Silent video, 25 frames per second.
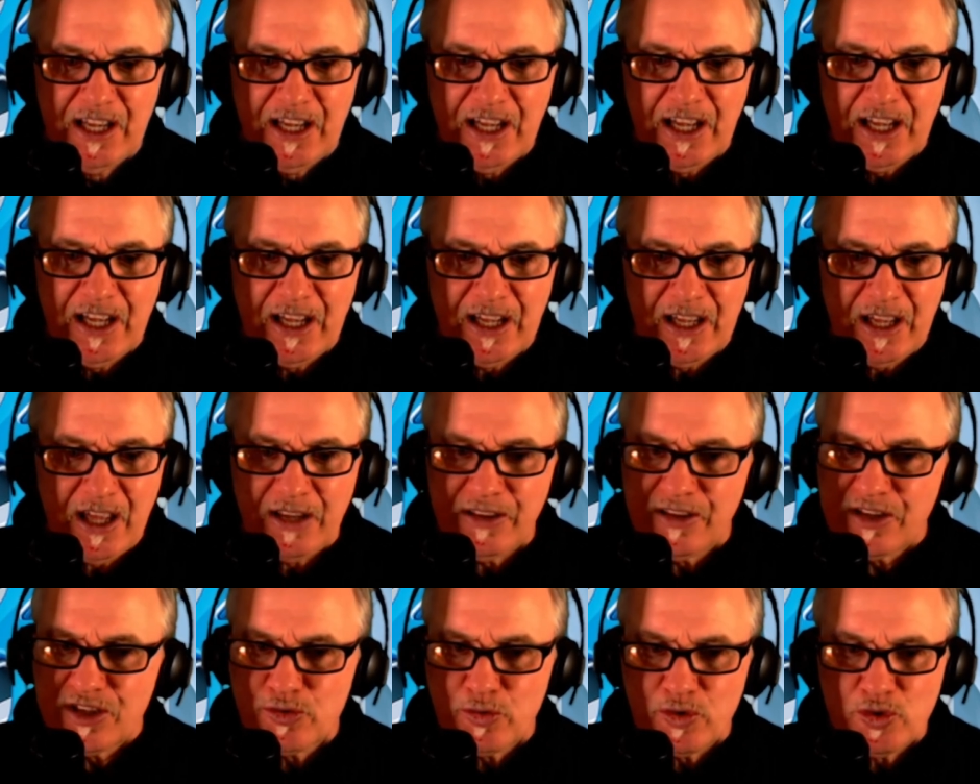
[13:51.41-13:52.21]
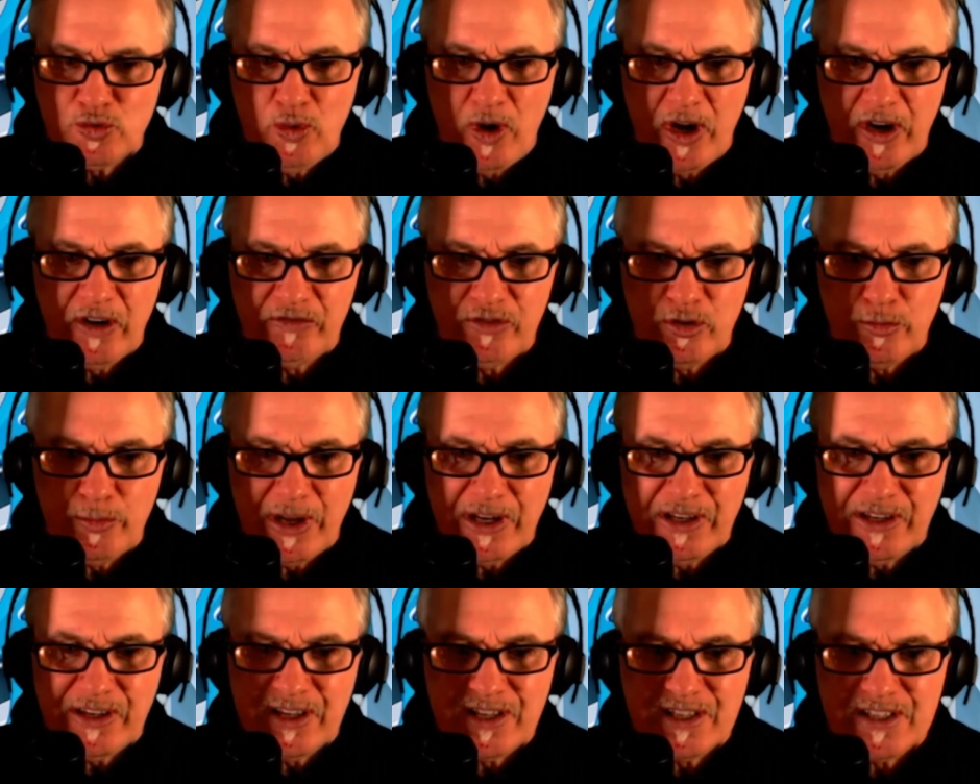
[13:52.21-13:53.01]
And this was one of them.
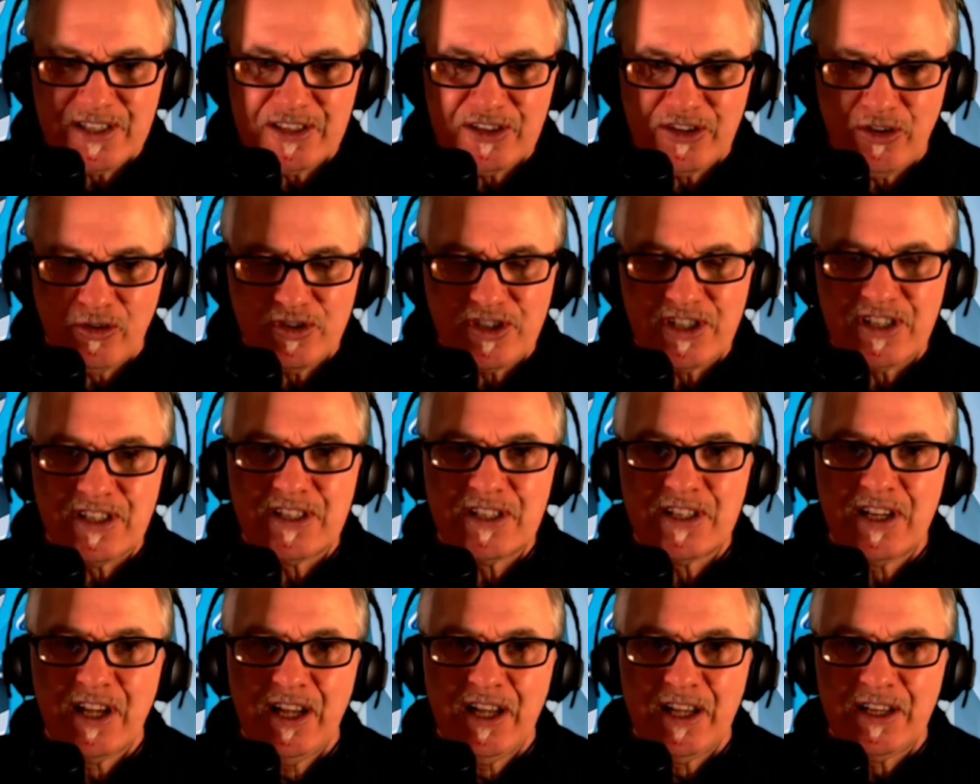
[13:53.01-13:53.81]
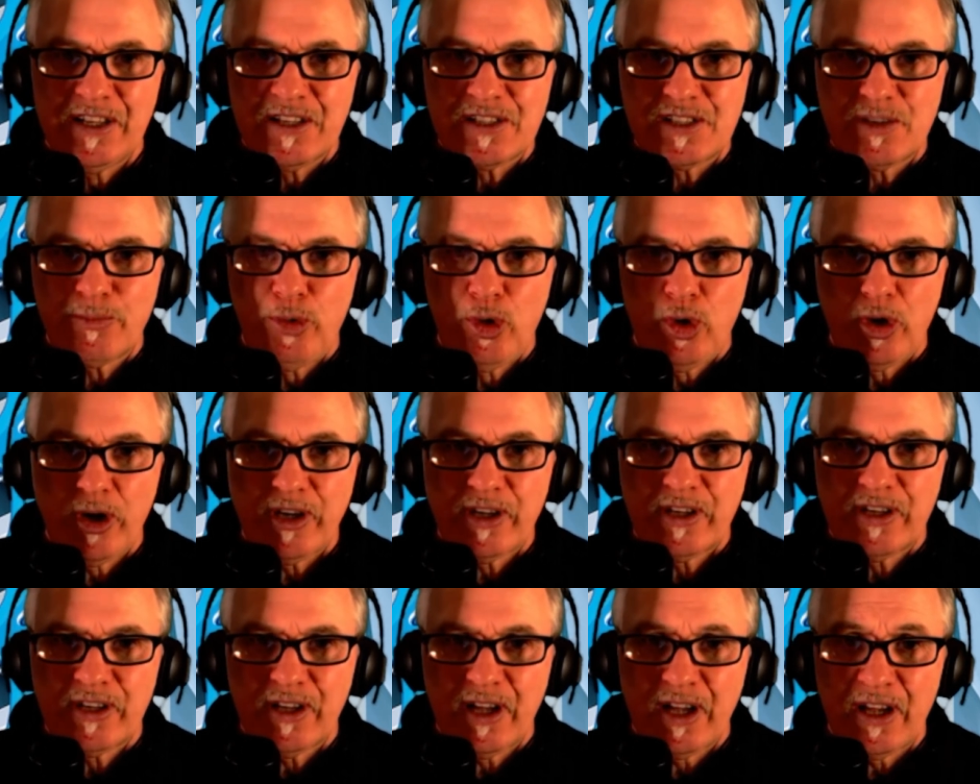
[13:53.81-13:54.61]
And this doesn't
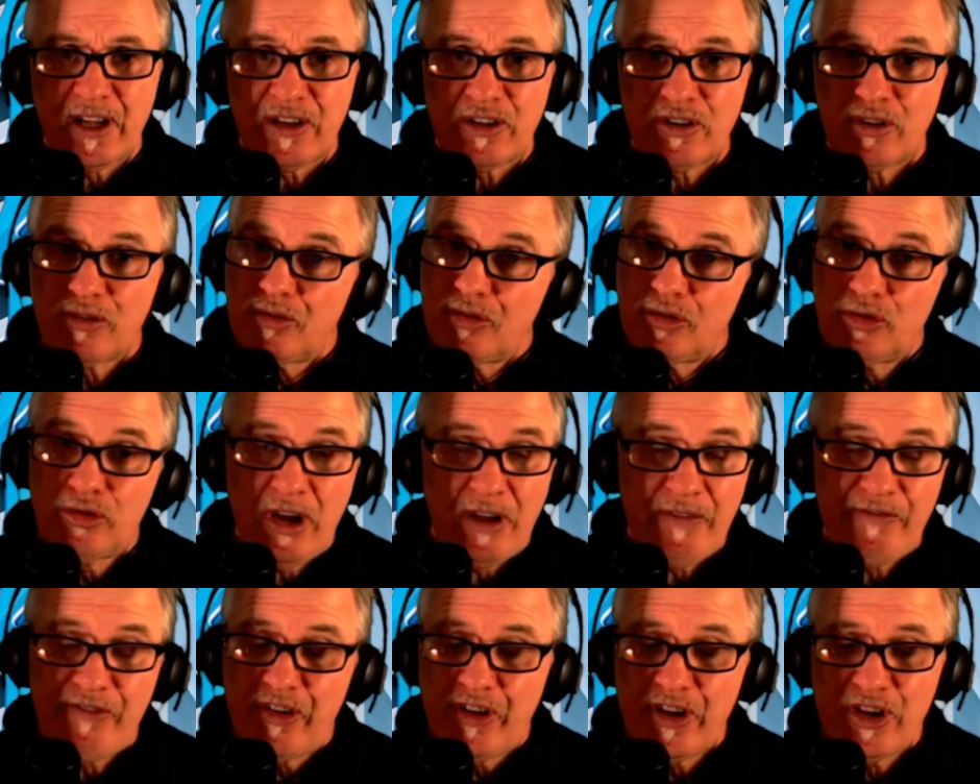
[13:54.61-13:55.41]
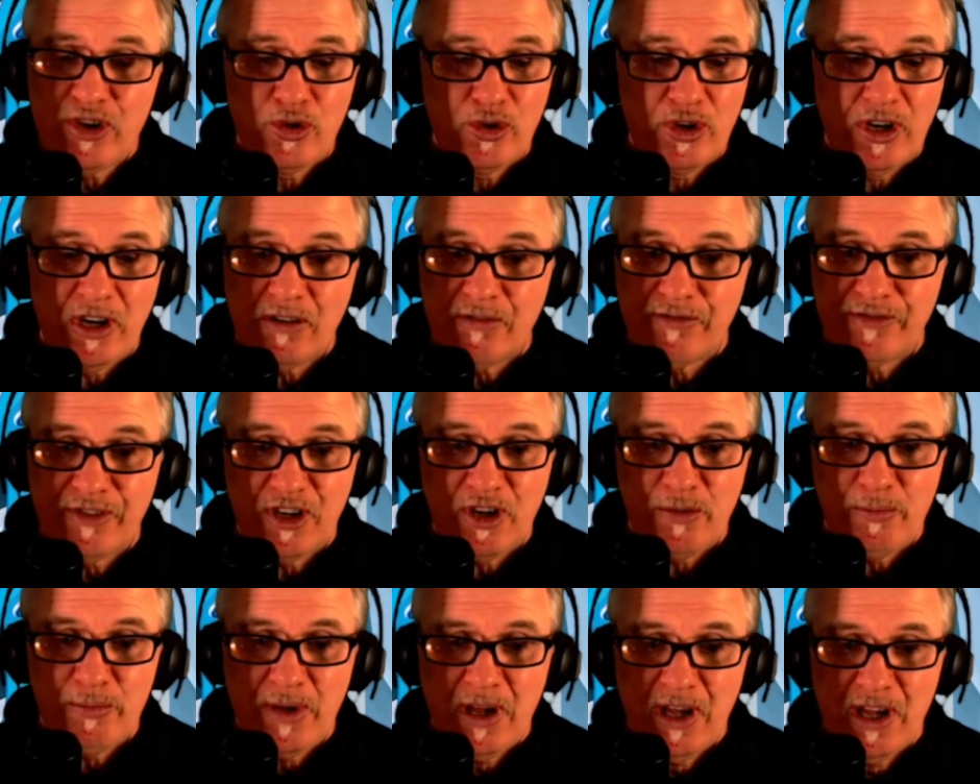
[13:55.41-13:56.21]
disappoint. A very good little
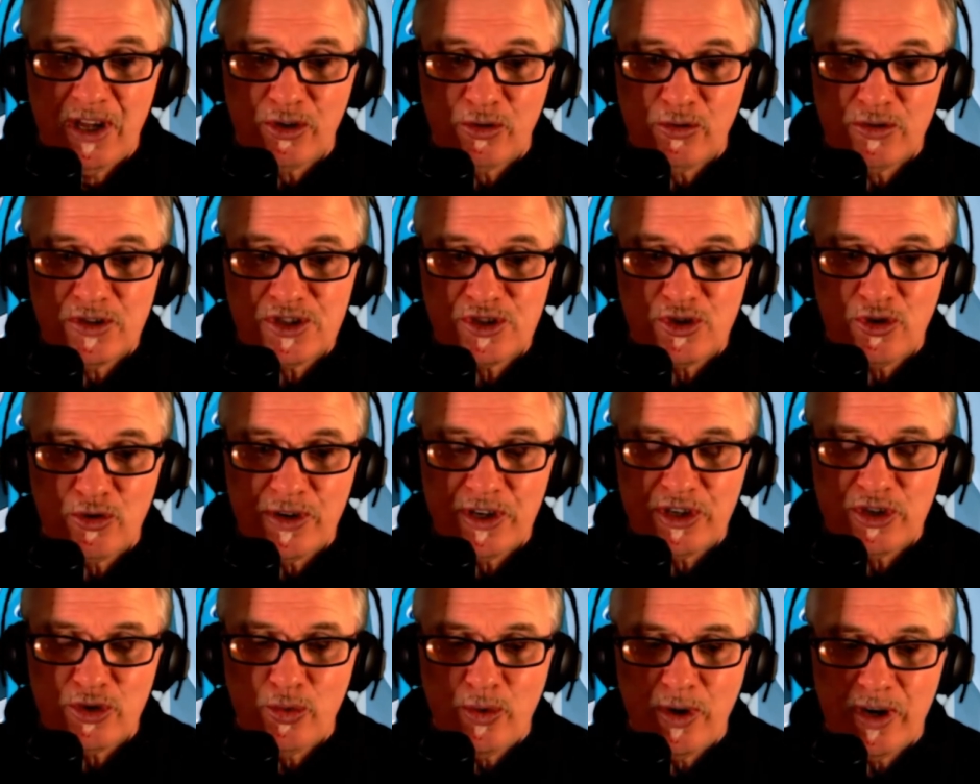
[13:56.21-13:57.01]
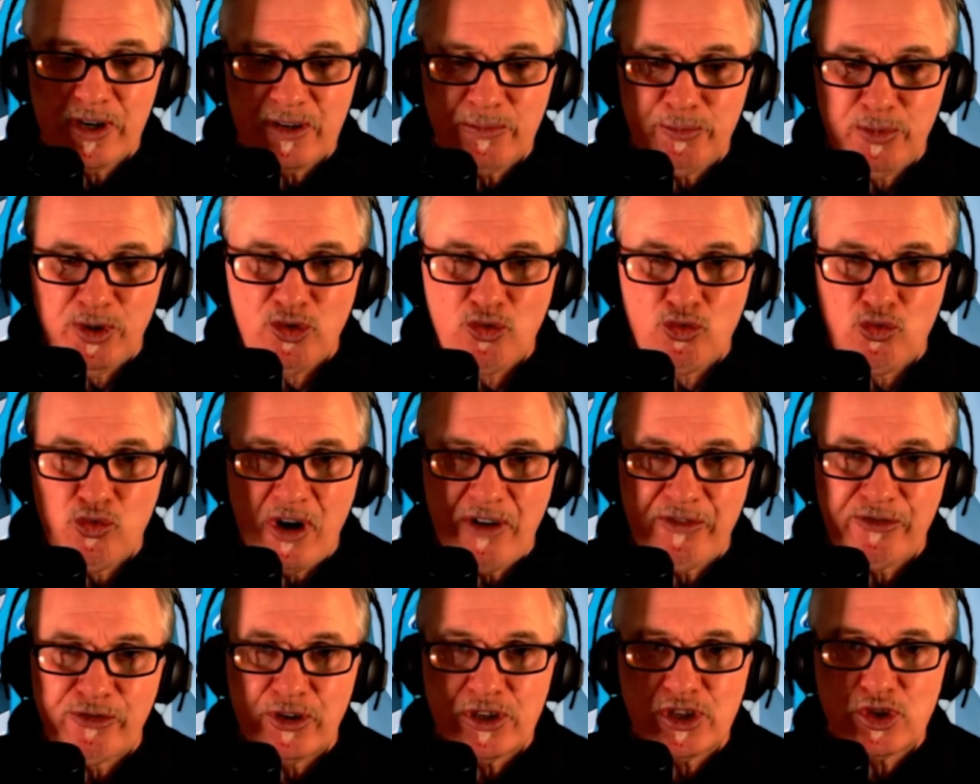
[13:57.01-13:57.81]
film, good story to it, but
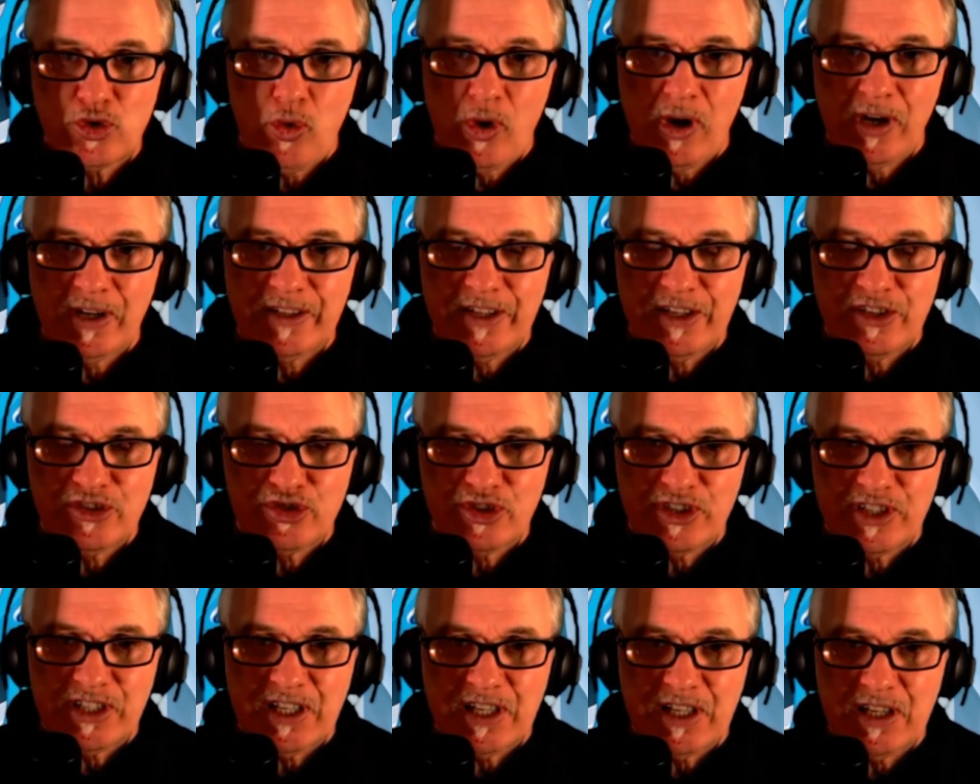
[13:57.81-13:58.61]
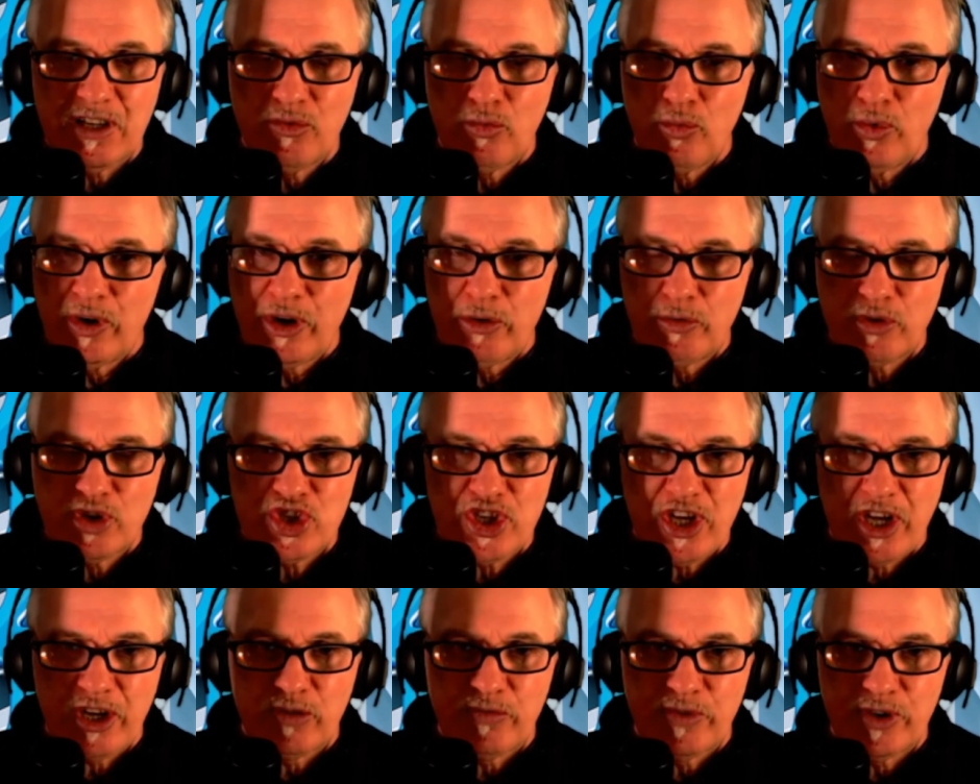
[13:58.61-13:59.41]
reference quality 3D, without a
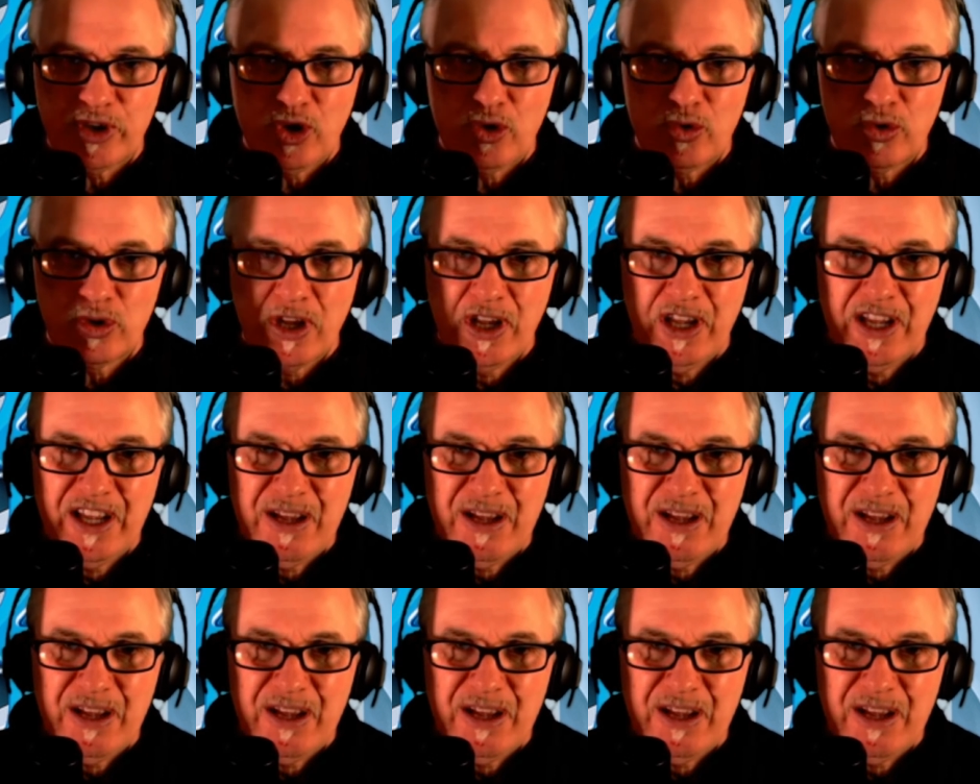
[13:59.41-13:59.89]
shadow of a doubt.